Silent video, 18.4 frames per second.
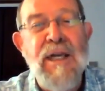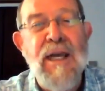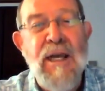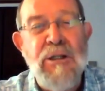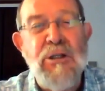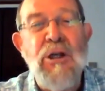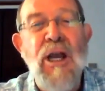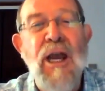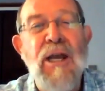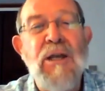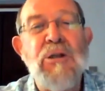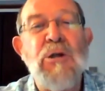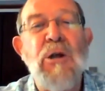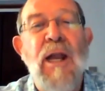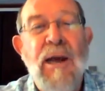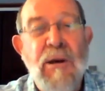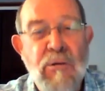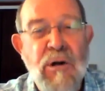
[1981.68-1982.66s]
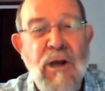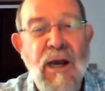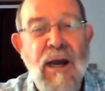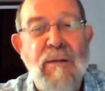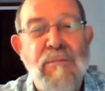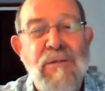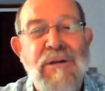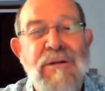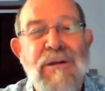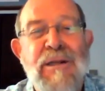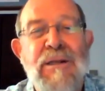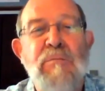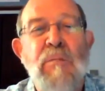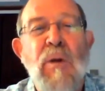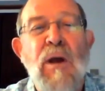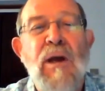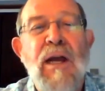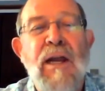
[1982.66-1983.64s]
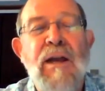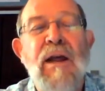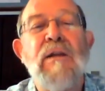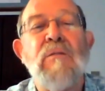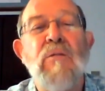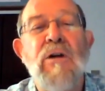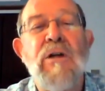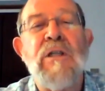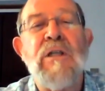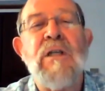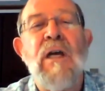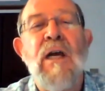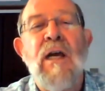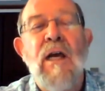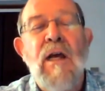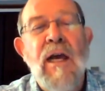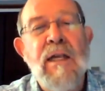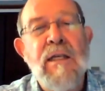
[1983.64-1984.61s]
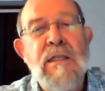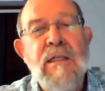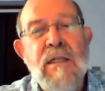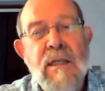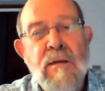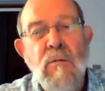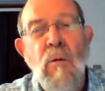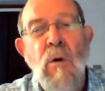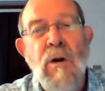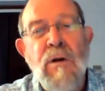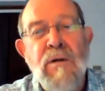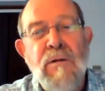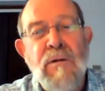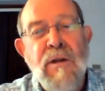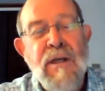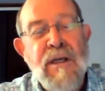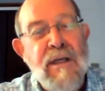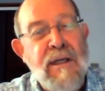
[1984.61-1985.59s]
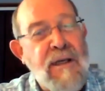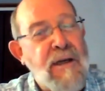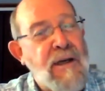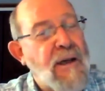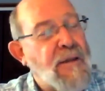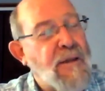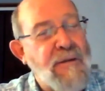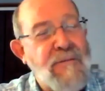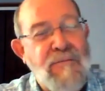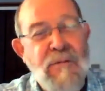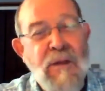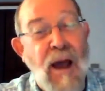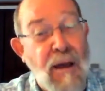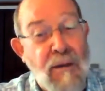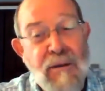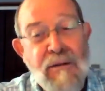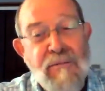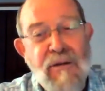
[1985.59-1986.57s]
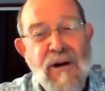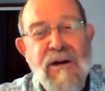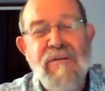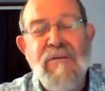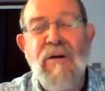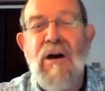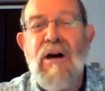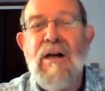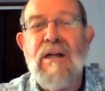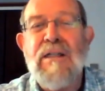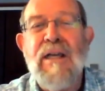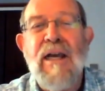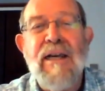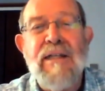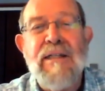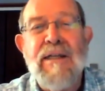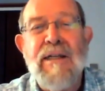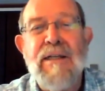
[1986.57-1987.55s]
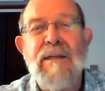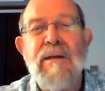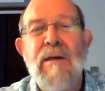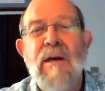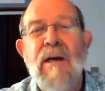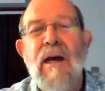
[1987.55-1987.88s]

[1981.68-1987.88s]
Educational Outcomes. In other words, it's what the I think very far-sighted